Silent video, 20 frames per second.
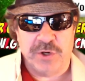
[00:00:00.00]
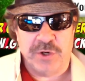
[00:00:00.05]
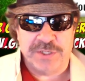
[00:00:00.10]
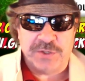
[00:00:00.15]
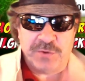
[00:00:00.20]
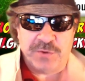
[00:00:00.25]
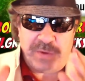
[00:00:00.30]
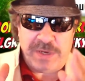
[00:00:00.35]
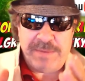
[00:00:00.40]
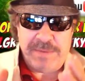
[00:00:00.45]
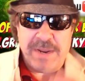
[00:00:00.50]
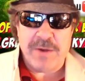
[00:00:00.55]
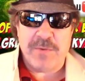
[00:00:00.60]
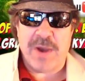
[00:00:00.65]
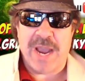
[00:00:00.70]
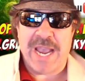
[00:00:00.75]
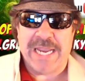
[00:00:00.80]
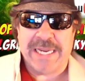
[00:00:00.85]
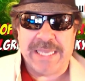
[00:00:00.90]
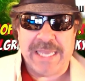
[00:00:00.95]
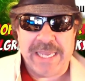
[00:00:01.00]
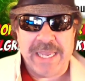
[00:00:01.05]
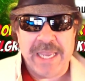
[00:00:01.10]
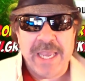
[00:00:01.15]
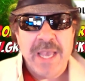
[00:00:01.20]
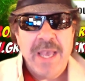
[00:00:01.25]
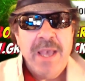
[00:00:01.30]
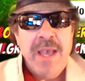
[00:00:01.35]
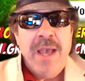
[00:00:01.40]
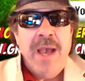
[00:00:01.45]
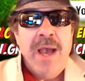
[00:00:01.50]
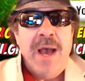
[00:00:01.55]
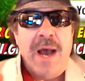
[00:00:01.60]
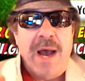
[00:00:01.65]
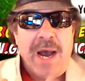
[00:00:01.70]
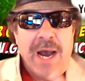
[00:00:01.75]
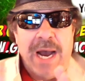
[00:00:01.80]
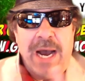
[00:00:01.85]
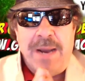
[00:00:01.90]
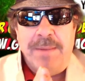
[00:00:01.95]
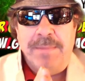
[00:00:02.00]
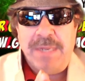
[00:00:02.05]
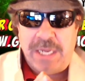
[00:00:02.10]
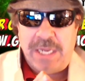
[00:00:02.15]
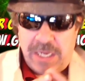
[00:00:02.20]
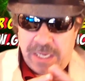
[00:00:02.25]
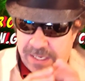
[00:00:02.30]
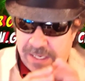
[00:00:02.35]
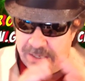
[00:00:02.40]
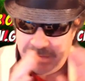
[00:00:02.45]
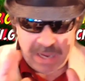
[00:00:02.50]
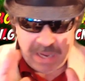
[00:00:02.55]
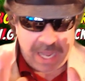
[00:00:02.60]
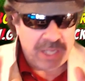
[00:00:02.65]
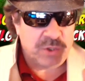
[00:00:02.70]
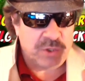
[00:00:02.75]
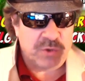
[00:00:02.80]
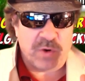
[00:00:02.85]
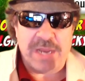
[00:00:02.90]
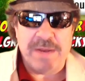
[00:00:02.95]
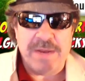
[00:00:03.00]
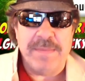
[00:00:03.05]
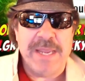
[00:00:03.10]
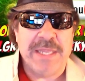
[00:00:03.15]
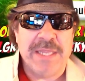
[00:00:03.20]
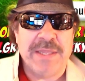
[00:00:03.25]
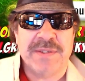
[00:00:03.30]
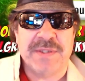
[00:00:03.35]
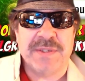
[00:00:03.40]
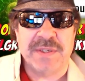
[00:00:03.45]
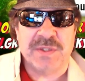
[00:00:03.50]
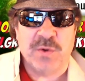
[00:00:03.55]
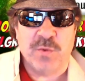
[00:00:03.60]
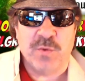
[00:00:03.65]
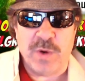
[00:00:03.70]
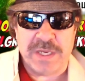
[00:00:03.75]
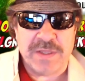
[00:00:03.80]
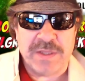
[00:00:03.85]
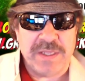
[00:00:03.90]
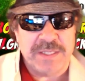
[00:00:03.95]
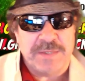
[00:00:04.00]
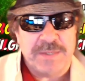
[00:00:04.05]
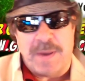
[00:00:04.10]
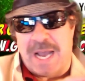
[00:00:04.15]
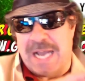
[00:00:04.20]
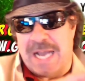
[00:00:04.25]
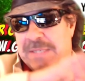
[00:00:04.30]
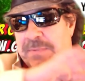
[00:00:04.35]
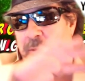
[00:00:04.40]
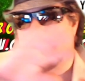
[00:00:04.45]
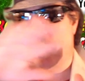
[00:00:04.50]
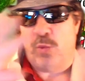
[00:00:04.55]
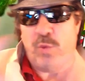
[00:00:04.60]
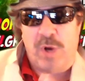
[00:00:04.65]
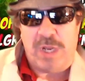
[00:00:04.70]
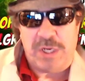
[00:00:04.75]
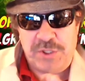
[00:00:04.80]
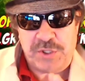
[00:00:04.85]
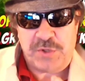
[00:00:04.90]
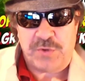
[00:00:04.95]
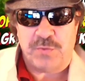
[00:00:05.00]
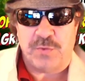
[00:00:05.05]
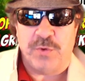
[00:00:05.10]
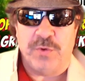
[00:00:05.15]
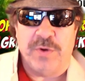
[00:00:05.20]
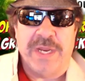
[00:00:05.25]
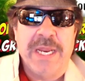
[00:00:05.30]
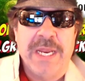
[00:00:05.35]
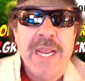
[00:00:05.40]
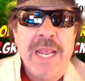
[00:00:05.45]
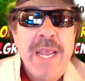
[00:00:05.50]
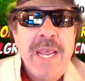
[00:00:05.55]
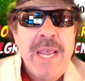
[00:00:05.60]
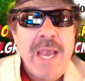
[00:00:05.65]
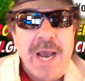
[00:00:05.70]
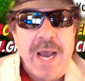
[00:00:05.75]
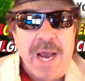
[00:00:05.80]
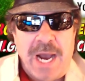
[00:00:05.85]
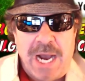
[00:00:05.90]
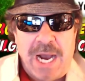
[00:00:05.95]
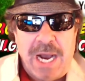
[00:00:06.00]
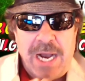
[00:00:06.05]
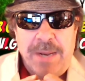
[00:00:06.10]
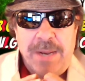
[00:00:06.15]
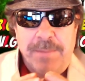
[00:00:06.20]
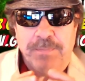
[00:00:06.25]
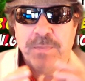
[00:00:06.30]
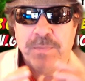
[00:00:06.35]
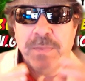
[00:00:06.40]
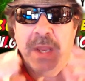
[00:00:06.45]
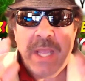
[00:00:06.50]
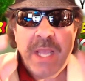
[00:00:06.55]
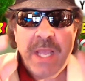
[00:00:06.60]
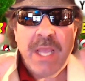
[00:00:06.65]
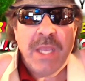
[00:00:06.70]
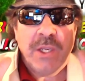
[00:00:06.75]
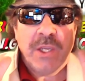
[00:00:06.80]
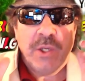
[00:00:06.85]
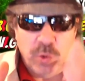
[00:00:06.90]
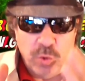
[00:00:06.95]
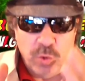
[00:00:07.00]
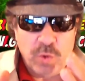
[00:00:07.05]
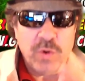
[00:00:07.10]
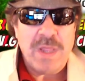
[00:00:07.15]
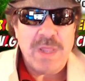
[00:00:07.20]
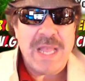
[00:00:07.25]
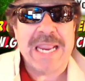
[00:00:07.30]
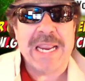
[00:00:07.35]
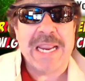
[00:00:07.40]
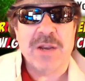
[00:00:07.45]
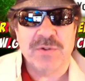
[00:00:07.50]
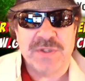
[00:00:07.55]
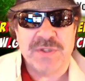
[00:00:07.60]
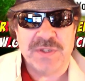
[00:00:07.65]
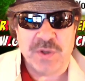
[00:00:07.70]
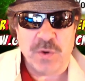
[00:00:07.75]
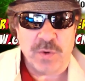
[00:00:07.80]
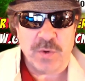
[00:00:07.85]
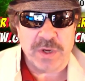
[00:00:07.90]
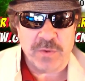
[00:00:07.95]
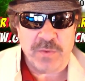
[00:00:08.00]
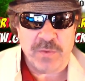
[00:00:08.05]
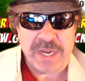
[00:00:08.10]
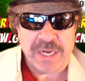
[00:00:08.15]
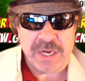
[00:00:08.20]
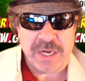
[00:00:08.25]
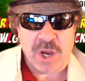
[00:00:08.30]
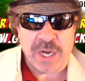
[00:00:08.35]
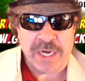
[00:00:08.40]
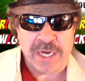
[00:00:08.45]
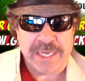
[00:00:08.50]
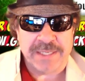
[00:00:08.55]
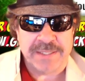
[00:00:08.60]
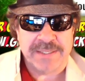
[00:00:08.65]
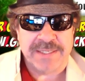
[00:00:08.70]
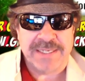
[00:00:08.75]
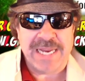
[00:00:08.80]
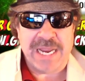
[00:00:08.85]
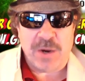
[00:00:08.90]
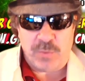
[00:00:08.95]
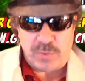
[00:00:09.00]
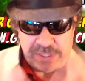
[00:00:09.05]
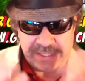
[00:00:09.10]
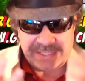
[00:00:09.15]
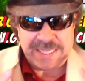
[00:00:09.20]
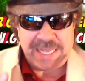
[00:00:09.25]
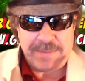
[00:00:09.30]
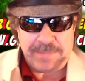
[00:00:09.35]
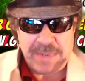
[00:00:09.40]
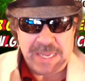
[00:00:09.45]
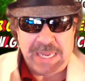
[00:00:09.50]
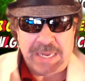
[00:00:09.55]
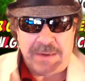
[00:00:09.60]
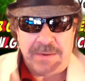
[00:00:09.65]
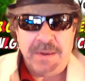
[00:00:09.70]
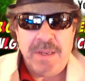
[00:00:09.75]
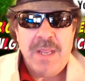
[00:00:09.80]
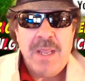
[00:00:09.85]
It's Green Bay Wacky. Um, I'll try to make this as quickly as possible, rush through it. Um, Google Hangouts is going away in August. Now, what does that mean?